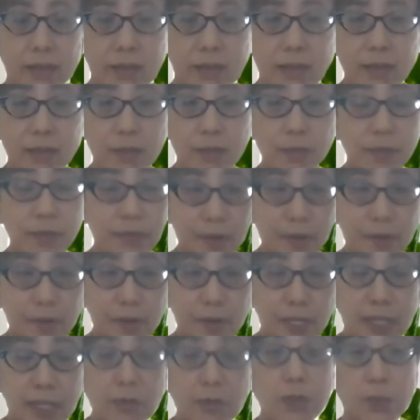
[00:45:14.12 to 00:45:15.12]
to be very
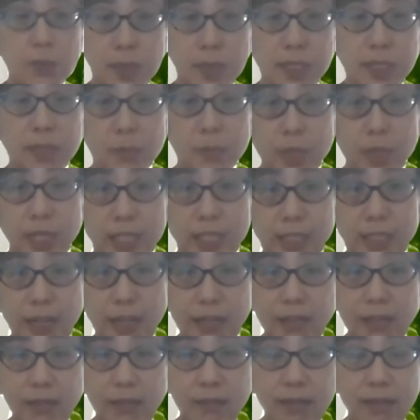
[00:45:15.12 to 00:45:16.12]
frank, that was when it
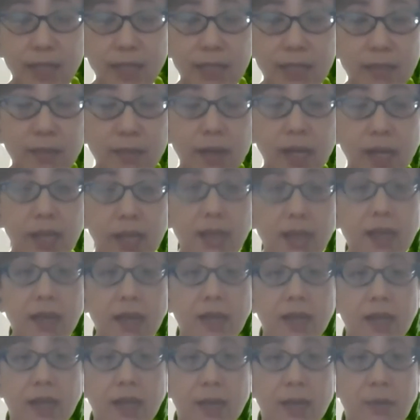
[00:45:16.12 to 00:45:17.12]
started, right? So I
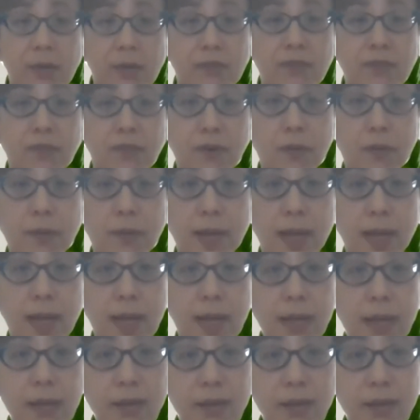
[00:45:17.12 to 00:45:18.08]
went for my